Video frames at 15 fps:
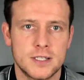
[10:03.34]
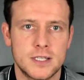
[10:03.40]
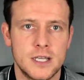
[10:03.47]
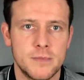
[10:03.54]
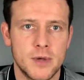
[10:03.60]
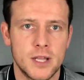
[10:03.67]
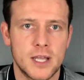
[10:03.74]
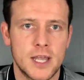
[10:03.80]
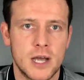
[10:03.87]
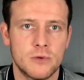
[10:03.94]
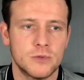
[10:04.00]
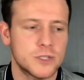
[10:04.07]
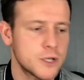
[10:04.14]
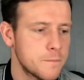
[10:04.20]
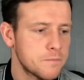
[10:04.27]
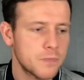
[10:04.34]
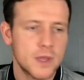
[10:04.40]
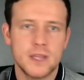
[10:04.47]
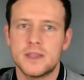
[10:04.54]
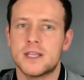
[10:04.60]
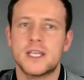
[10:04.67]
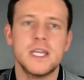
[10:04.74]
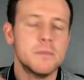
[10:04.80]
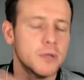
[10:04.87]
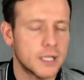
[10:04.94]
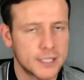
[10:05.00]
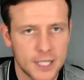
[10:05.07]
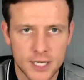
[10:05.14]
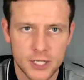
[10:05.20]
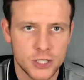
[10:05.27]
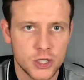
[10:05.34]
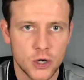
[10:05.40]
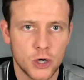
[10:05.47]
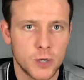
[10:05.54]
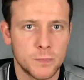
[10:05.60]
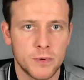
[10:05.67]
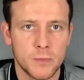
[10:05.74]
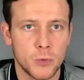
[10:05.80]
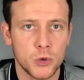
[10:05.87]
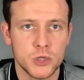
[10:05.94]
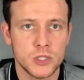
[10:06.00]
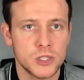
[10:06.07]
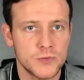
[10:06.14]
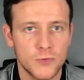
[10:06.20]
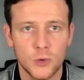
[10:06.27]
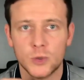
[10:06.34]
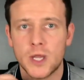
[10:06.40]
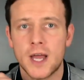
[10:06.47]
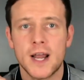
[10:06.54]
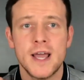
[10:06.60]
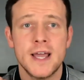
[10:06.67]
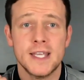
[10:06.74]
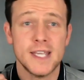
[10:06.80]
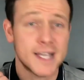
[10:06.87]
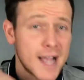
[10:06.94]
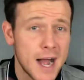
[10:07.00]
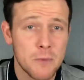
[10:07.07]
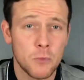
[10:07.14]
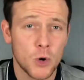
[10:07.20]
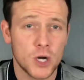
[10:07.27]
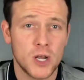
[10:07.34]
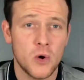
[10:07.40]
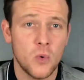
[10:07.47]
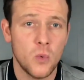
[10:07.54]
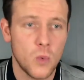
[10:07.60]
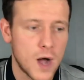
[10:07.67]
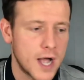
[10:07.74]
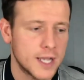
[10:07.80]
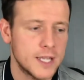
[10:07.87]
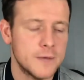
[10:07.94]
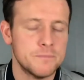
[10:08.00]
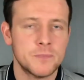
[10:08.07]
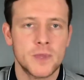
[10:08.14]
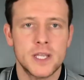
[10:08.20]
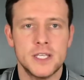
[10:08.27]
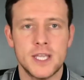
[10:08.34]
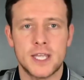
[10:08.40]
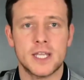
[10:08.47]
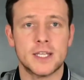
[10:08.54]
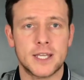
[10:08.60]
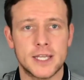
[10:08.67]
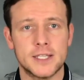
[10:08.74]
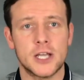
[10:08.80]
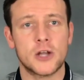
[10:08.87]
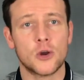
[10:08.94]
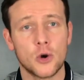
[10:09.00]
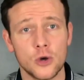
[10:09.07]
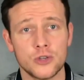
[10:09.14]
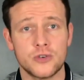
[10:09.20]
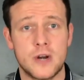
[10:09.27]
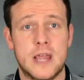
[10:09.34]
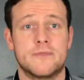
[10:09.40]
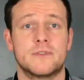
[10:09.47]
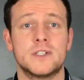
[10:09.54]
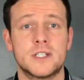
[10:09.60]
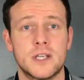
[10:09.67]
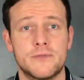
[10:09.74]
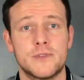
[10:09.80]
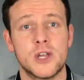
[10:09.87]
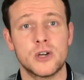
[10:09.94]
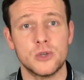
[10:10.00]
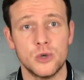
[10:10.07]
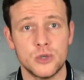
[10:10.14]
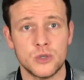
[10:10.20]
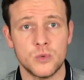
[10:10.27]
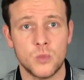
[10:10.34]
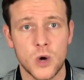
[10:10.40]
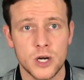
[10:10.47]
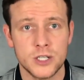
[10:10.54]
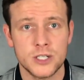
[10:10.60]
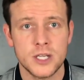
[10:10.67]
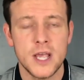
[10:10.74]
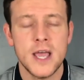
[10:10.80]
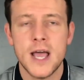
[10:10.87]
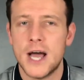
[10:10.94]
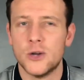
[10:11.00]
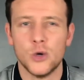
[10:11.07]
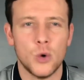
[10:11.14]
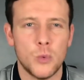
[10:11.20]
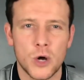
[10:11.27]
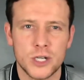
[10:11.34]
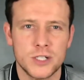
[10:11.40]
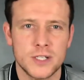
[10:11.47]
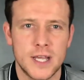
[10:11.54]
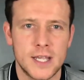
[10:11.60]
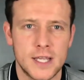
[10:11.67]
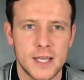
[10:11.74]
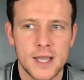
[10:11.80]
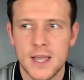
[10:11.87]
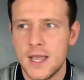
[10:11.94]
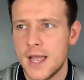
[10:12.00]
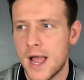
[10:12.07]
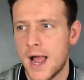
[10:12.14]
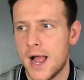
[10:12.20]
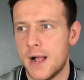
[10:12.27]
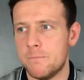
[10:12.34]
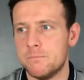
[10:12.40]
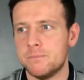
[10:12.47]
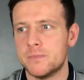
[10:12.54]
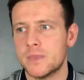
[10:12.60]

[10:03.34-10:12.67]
email accounts, they keep landing in the junk and promotions folder. You can't work out why. You can kind of cross-reference if you're using words. I know words like um,